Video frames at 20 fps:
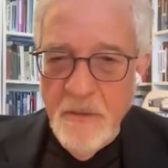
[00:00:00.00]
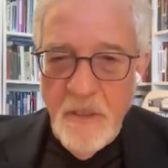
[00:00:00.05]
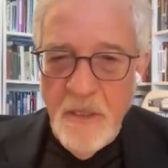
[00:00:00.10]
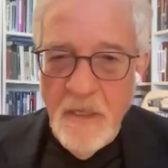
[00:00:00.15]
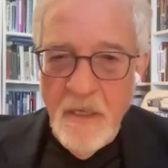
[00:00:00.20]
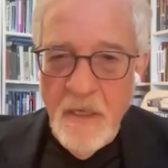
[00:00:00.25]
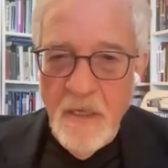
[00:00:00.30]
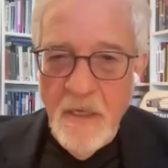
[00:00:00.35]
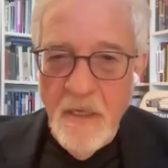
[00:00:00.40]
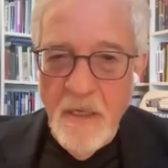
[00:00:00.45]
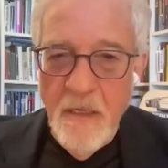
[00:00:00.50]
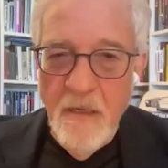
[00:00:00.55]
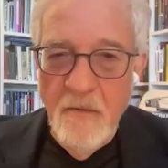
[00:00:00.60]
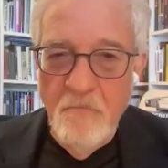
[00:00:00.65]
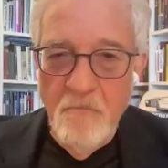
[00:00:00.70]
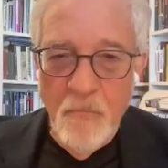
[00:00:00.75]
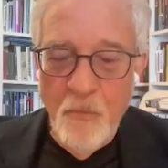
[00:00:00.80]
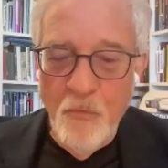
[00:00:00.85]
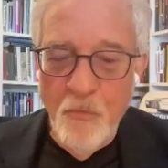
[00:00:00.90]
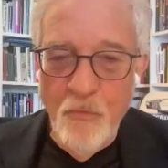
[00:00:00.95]

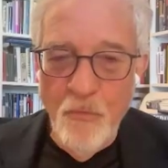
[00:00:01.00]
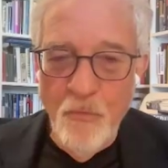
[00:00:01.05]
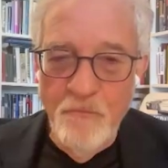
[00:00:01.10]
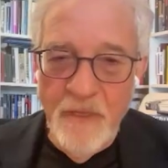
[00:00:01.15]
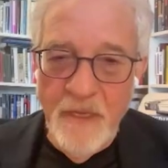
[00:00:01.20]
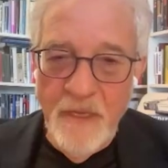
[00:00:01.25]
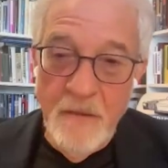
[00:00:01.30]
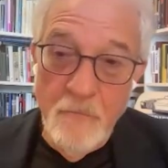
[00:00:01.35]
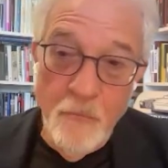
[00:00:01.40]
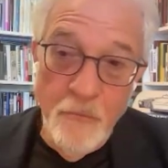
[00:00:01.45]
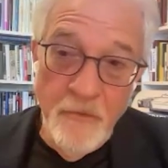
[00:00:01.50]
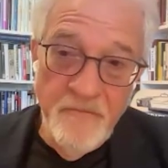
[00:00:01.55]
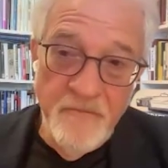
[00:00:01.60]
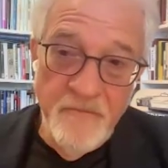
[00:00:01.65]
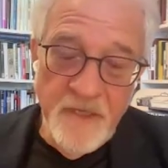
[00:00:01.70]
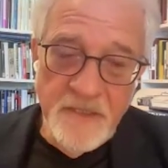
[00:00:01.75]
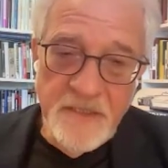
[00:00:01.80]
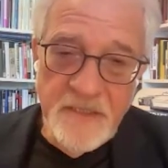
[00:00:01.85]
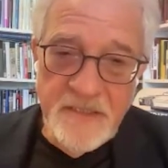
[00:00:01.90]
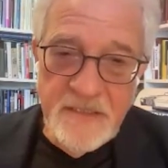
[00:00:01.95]

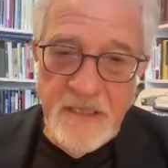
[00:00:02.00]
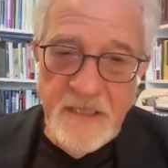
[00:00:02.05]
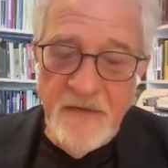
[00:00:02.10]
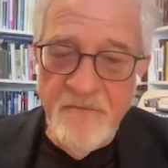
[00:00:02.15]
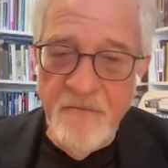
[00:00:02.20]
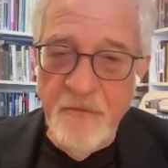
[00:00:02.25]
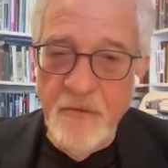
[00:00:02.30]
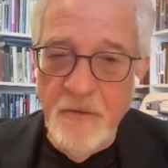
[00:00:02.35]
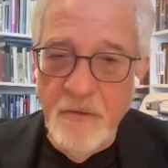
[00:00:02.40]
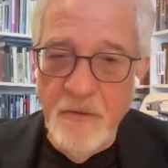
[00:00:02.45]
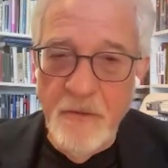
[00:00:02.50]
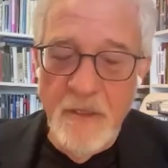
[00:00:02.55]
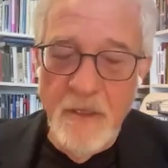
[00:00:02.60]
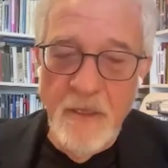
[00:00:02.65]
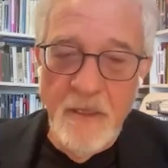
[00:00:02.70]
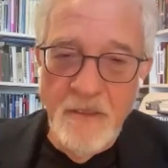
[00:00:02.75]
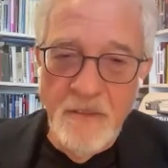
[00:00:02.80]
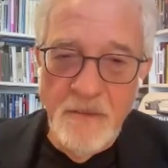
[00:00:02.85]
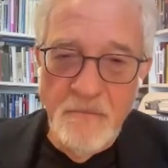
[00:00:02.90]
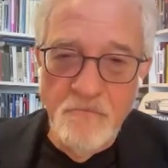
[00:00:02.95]
Revenge is never
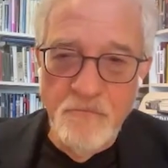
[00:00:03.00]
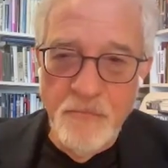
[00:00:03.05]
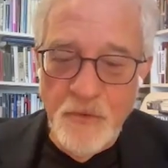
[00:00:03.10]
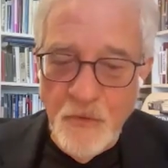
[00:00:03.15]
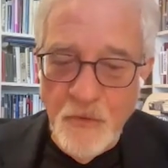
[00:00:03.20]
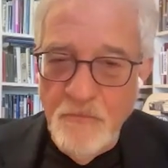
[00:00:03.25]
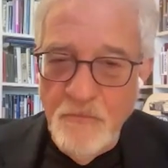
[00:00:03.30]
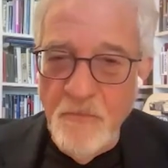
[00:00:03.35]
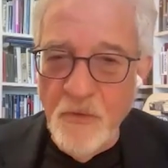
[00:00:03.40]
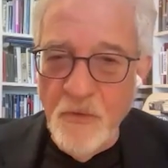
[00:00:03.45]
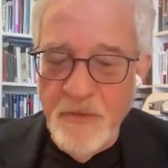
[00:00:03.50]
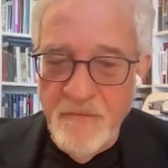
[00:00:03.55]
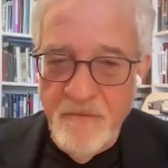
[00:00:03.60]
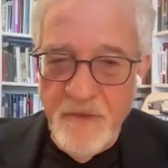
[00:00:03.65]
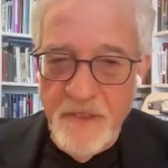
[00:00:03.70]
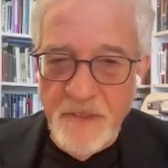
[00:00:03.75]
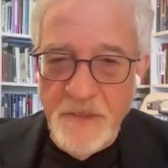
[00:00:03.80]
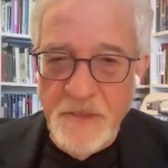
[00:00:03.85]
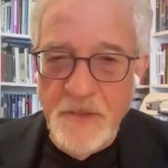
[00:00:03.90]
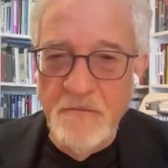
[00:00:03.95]
a good
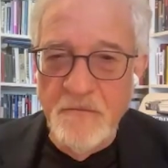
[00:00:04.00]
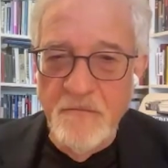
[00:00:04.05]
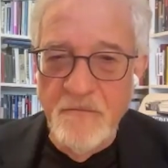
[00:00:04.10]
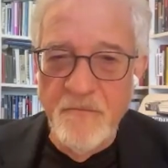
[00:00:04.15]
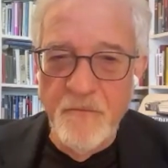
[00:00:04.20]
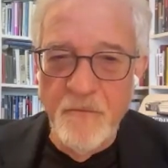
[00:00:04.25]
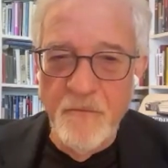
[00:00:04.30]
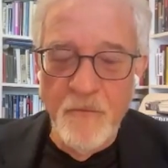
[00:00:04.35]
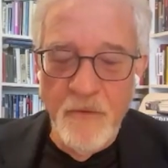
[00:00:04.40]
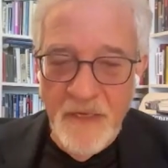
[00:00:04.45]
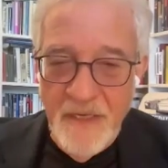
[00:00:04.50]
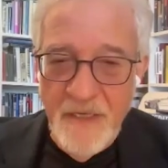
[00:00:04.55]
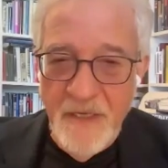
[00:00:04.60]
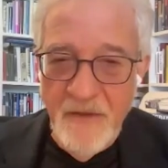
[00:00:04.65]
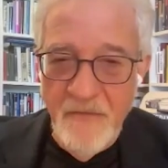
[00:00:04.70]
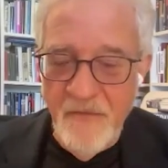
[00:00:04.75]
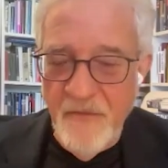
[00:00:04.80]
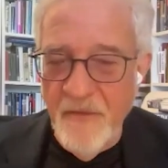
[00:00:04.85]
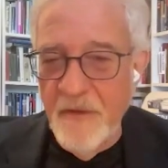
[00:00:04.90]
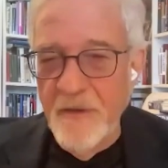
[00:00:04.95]
motivation for
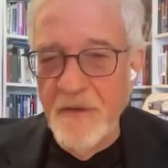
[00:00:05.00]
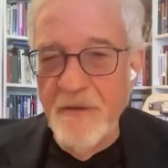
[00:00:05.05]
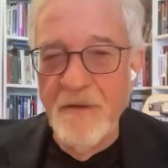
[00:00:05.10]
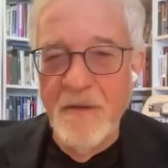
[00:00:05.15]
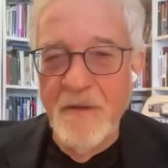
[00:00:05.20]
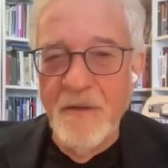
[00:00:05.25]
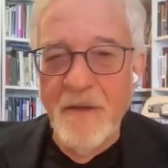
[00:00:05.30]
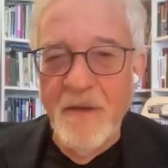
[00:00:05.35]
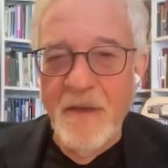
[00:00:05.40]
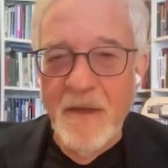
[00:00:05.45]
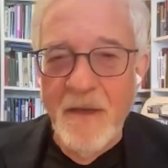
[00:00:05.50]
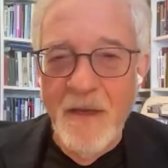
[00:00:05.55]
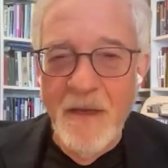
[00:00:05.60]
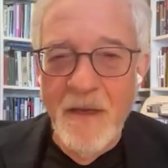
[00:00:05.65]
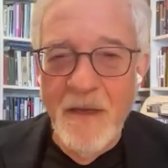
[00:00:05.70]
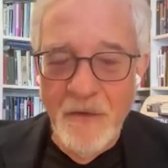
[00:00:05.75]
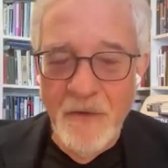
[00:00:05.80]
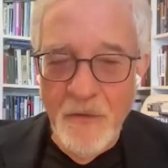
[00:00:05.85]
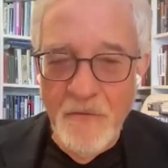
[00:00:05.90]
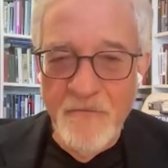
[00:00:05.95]
anything,
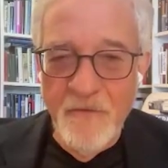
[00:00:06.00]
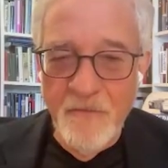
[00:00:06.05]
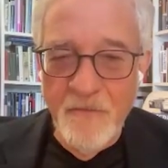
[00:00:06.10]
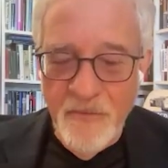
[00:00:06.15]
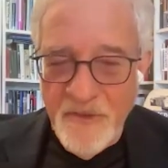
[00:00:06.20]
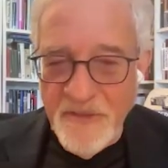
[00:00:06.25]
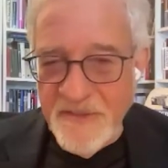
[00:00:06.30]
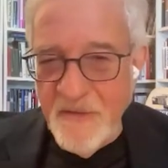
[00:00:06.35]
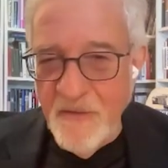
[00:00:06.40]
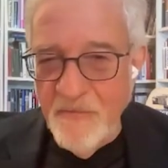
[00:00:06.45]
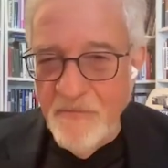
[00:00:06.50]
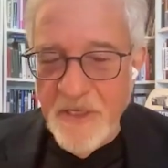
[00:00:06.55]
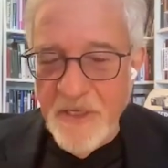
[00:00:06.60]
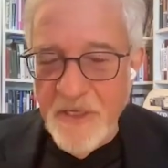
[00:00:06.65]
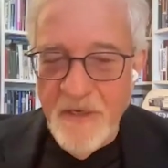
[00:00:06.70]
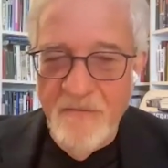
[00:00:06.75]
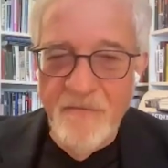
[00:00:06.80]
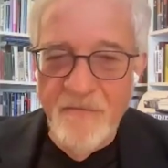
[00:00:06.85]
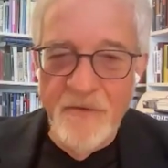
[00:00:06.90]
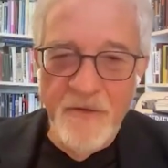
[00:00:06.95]
not for personal
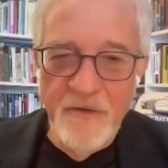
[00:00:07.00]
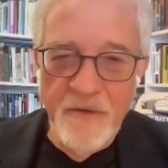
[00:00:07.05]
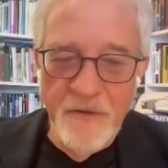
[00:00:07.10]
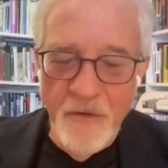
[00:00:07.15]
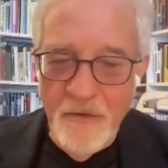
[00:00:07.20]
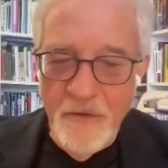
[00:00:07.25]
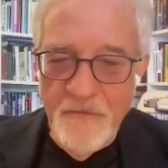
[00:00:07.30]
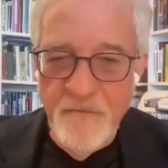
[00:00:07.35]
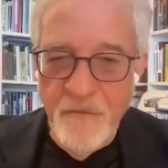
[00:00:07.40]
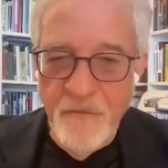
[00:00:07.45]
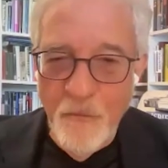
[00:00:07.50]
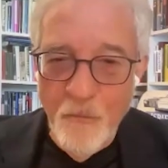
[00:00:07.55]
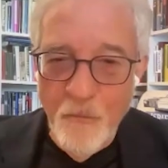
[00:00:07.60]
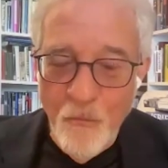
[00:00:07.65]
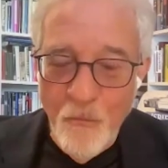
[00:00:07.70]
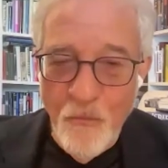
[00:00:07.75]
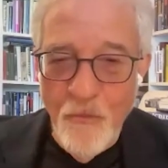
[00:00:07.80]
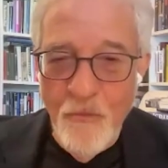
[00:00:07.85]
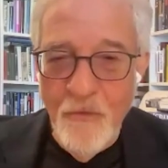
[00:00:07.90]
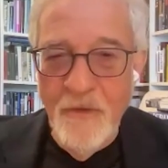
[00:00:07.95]
behavior, not for
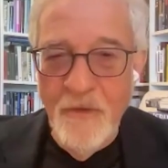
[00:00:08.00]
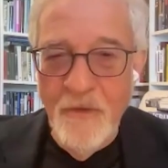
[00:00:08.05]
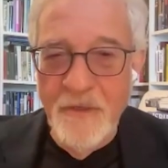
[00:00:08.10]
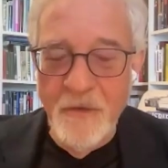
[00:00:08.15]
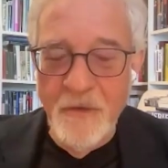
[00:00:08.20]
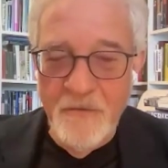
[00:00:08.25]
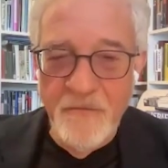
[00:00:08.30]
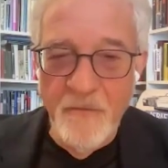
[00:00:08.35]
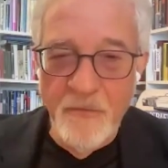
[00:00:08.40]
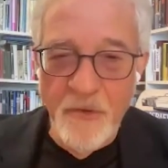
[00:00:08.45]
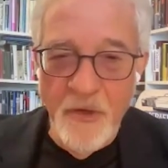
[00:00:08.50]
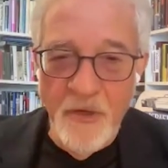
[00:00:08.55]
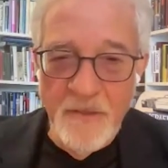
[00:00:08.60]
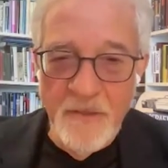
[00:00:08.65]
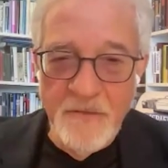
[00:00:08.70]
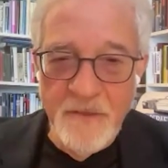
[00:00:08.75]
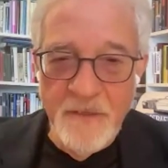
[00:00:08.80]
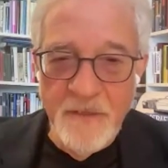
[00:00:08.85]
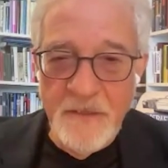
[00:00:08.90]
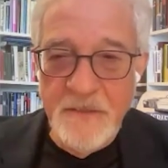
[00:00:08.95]
war, and not for
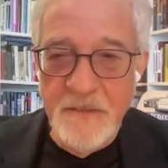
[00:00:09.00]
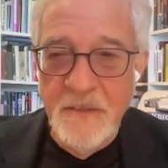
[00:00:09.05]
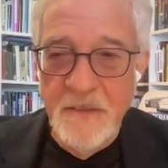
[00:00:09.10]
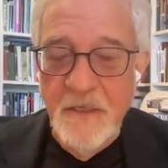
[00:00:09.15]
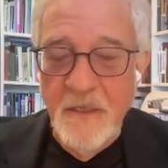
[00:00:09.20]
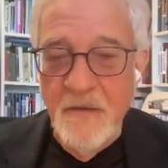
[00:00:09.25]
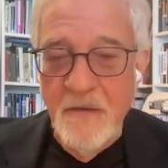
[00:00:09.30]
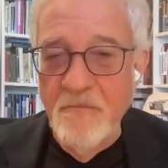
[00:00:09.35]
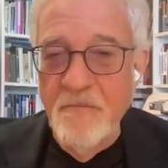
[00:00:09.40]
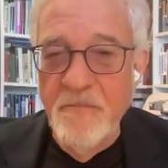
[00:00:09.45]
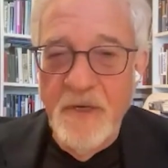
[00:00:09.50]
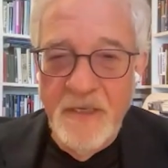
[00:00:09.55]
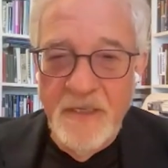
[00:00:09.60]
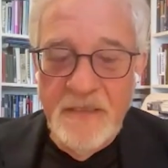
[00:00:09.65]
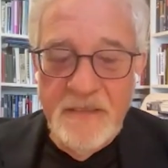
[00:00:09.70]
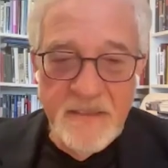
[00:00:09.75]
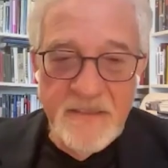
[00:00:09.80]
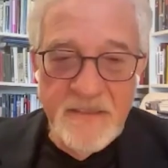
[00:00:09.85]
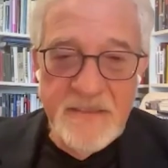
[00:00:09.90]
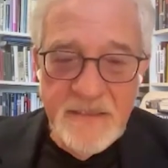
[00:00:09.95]
politics, but it
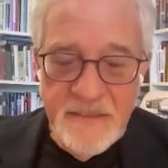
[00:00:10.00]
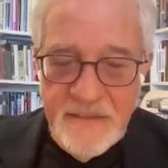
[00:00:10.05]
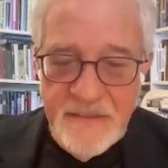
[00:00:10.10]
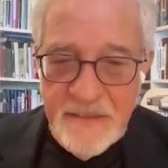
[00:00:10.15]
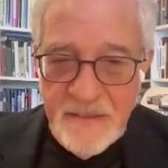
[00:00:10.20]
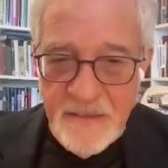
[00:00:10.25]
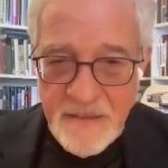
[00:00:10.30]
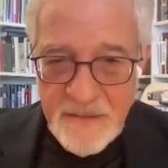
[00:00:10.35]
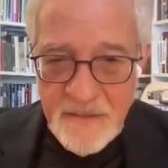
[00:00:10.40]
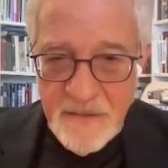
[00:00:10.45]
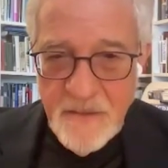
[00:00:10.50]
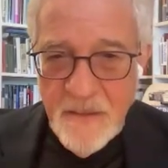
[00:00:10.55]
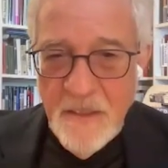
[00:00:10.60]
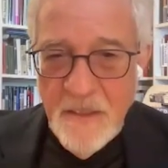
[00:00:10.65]
does exist.